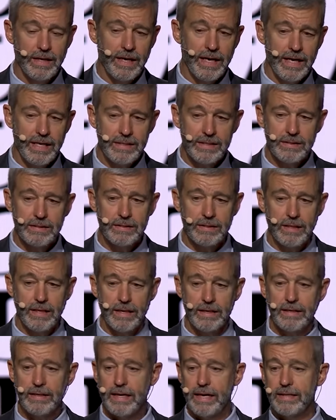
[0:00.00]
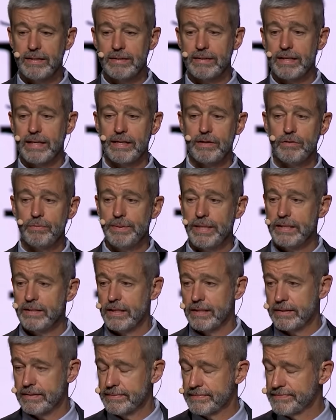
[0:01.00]
as La Gran
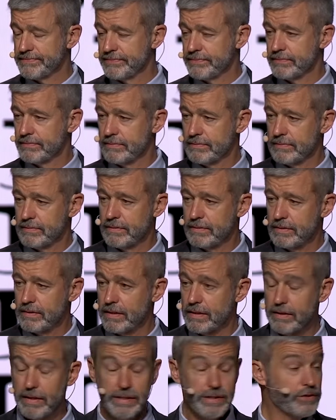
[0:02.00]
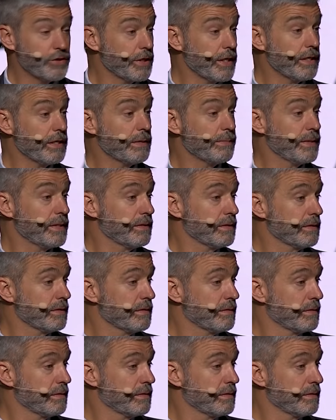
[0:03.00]
Querubina, the great cherubim.